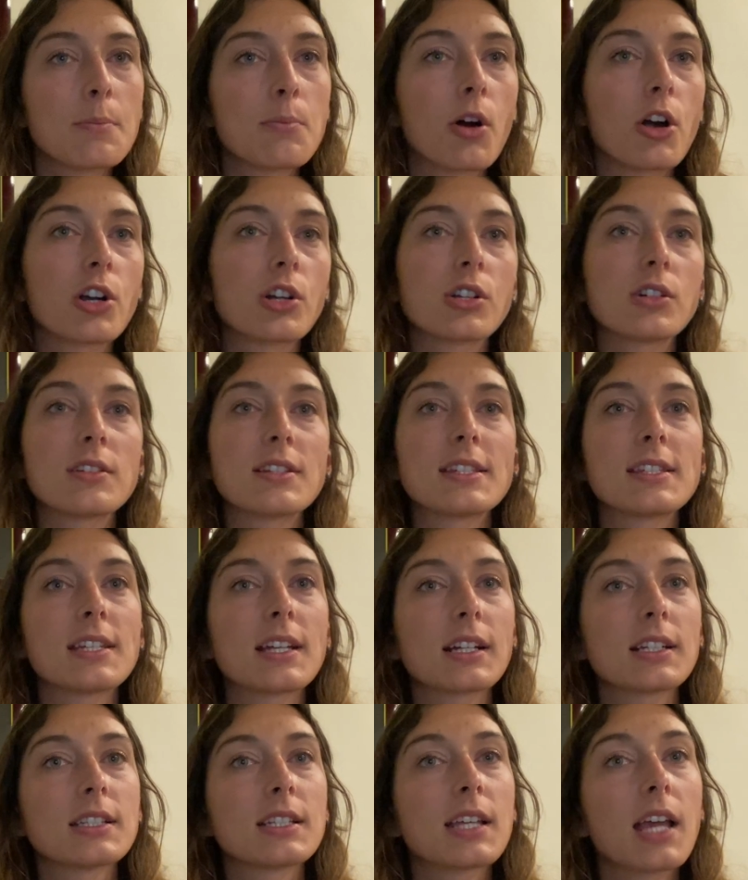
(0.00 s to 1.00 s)
particles
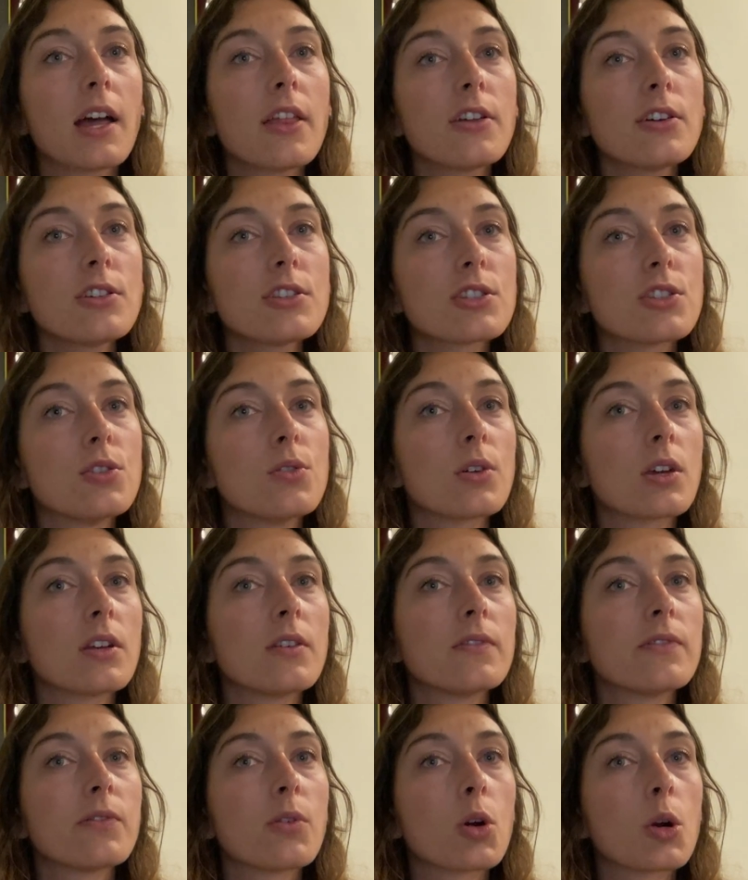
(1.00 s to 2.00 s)
stick together, so you can
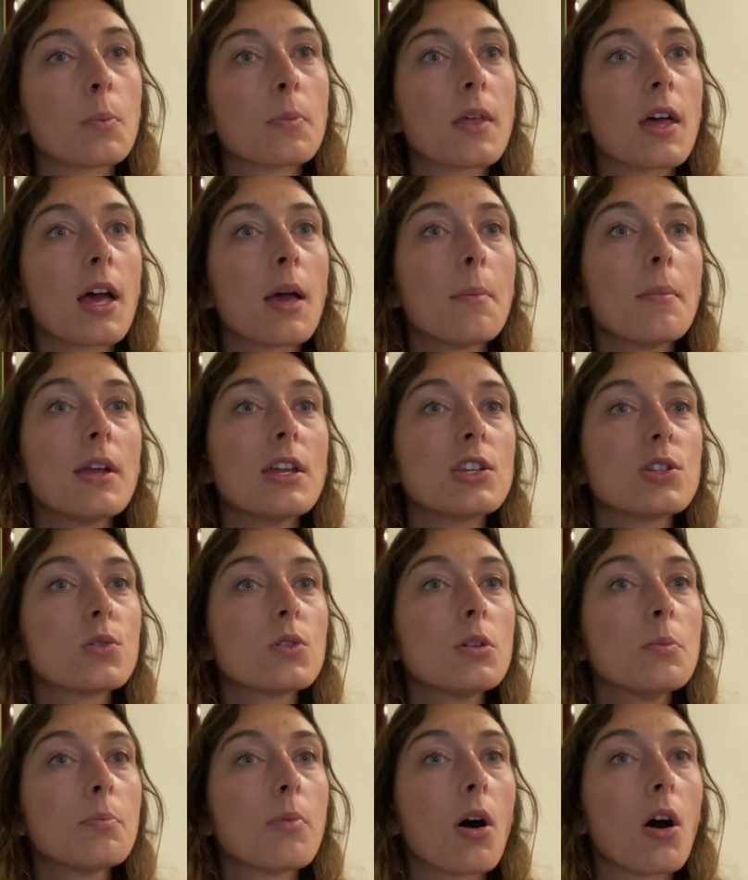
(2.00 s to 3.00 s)
form them into
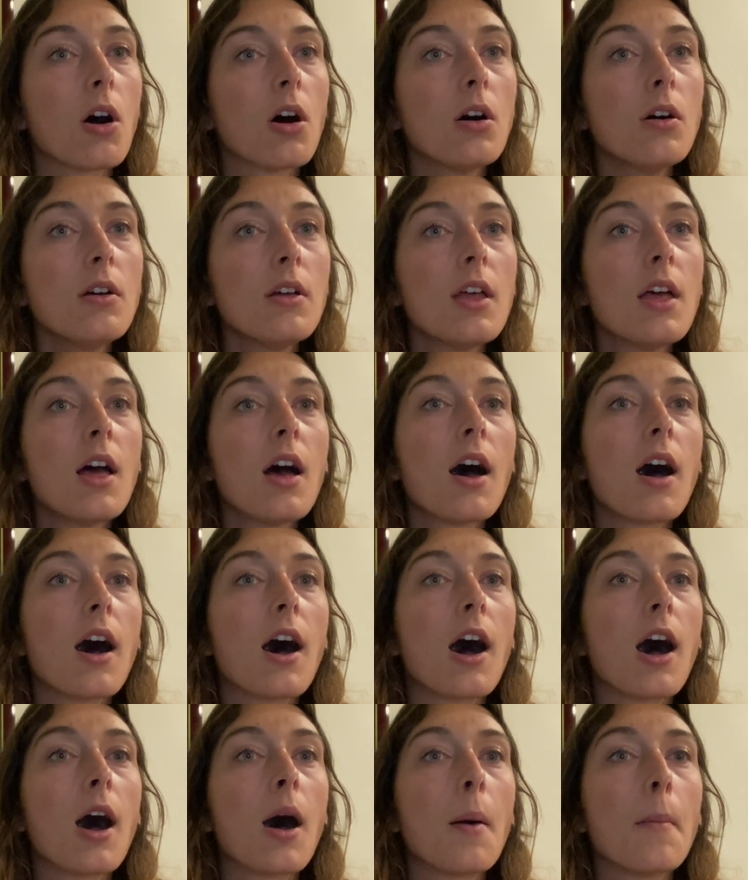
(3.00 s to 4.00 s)
a ball,
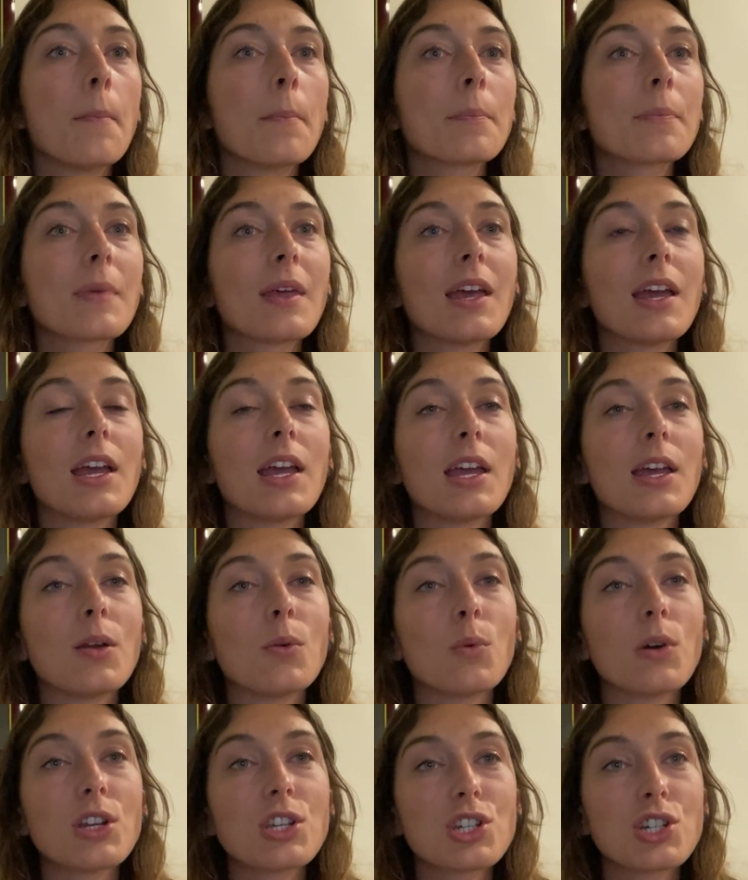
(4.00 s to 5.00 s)
and
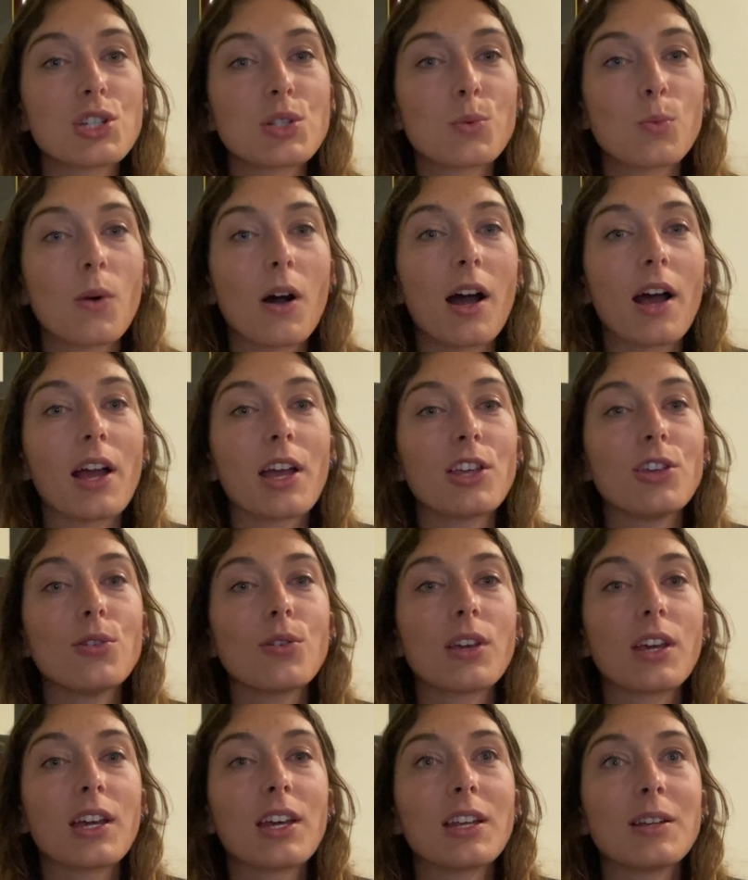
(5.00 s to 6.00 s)
which is why you
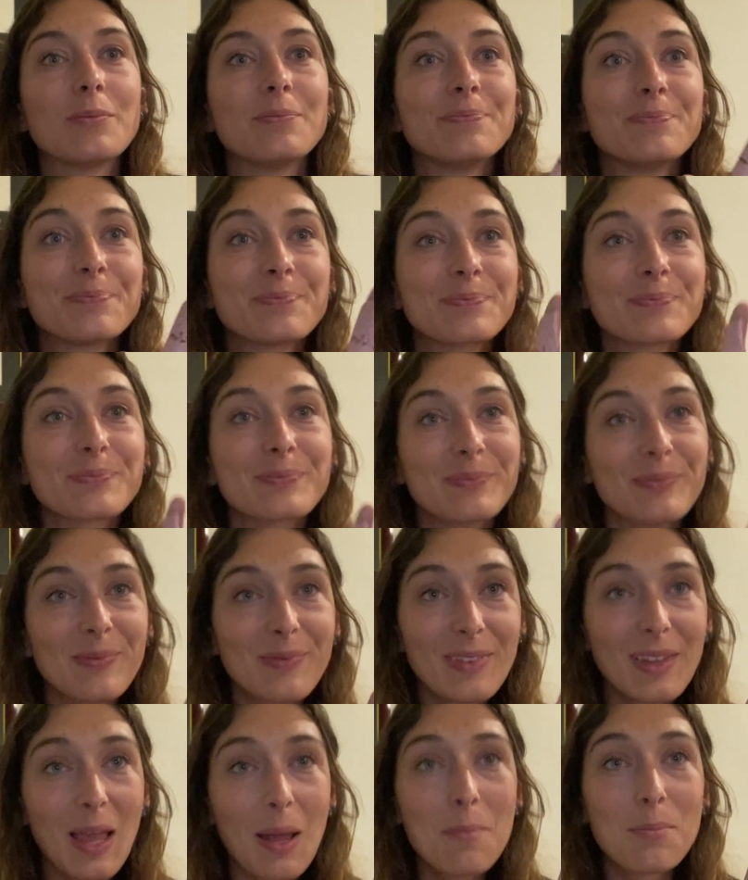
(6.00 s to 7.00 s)
can
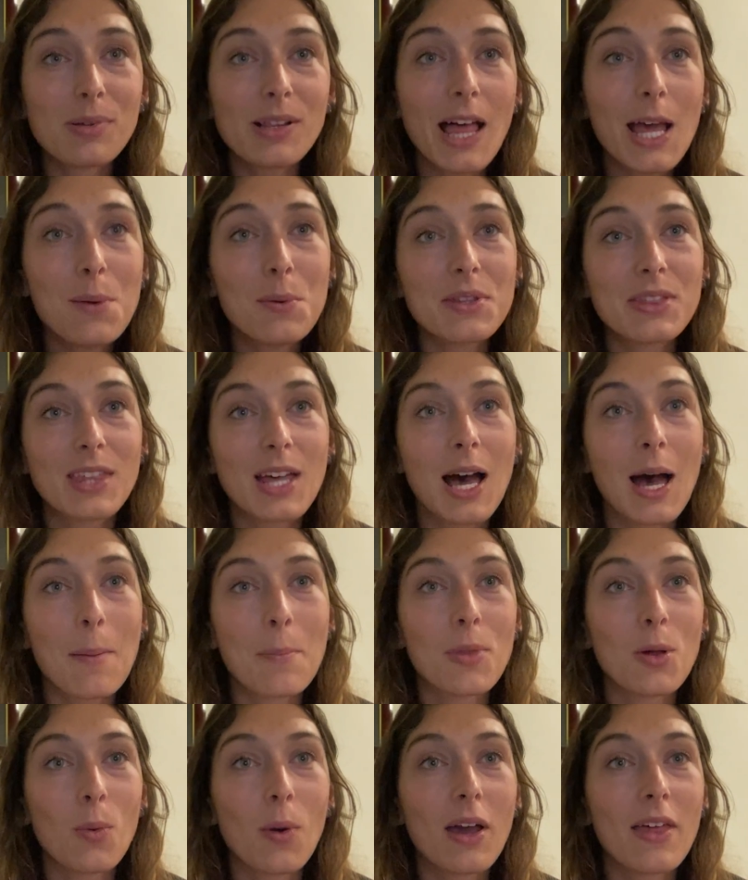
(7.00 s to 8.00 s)
play with them
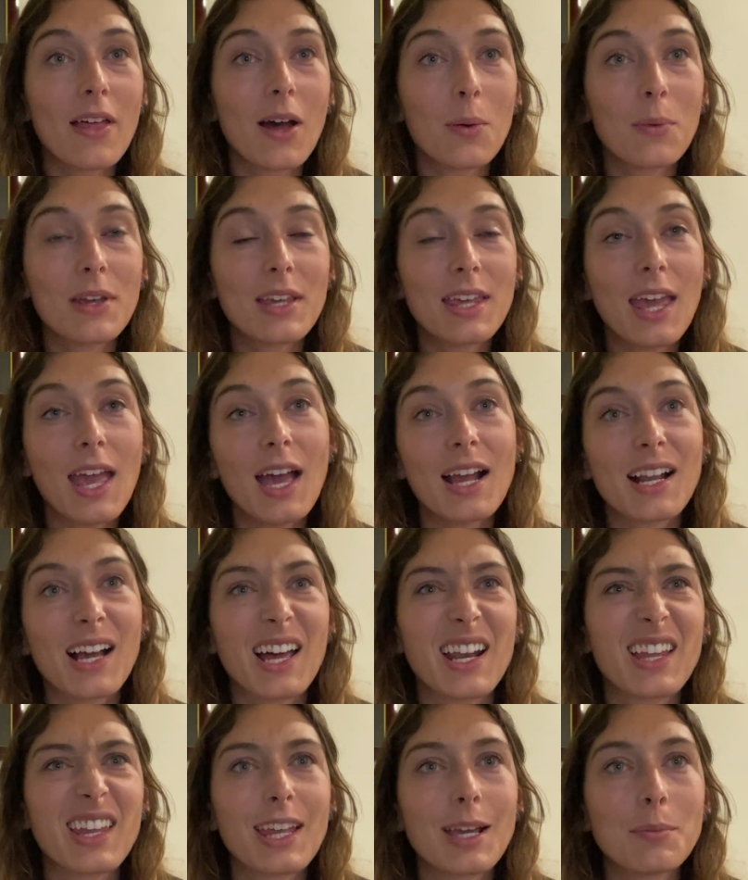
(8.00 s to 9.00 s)
the way that we can,
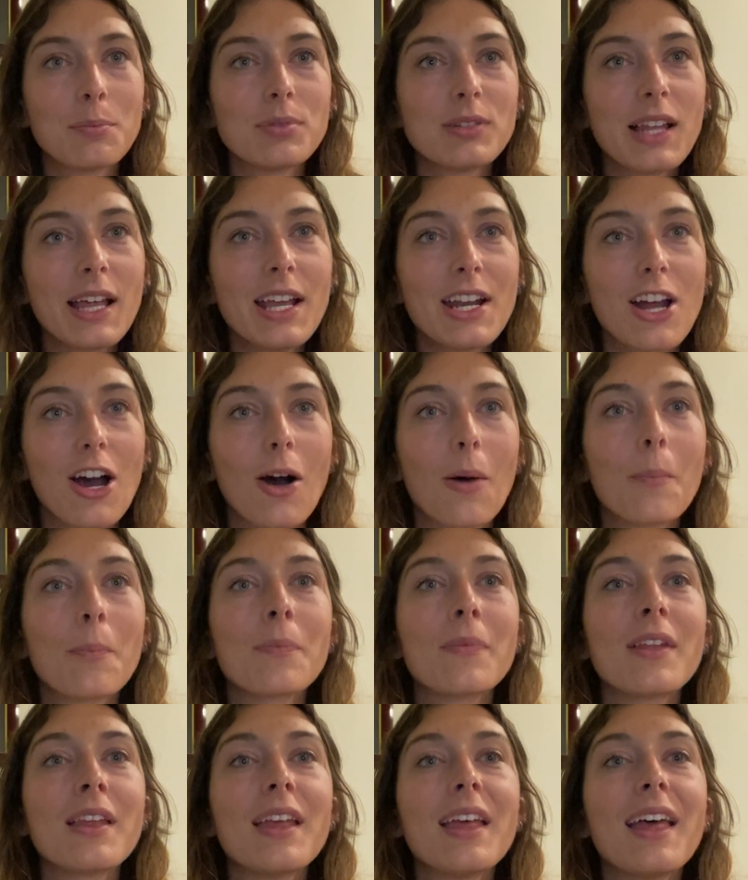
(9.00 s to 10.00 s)
kind of like Play-Doh.
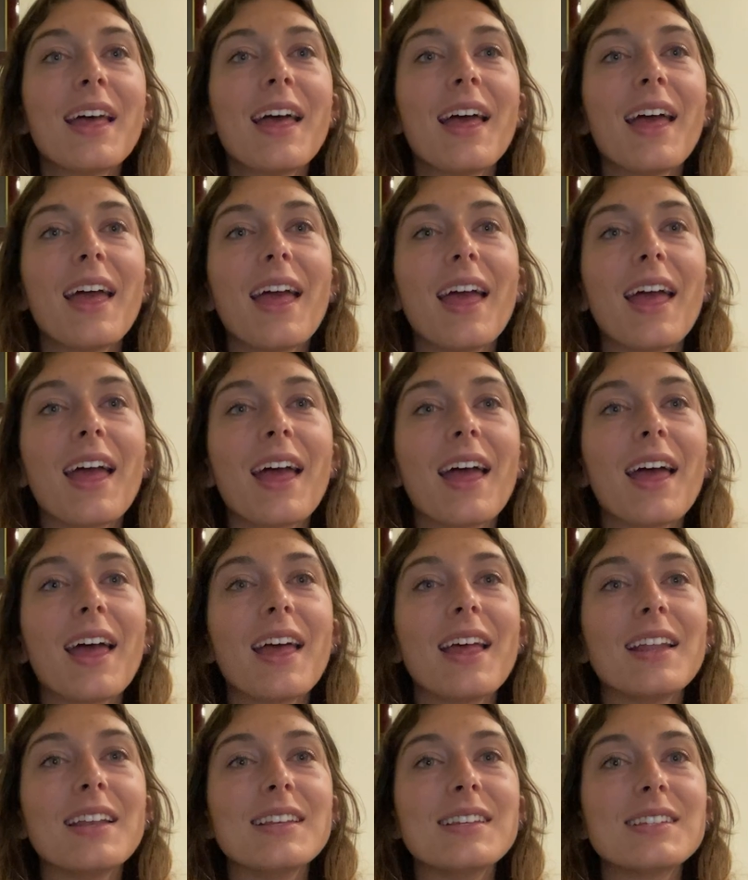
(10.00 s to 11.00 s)

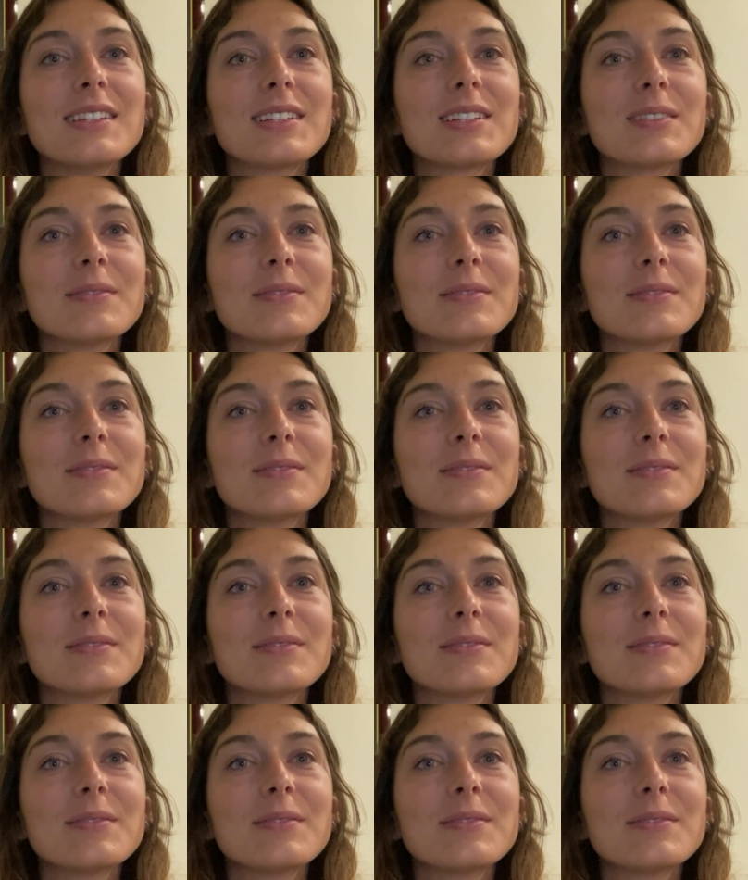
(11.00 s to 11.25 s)
And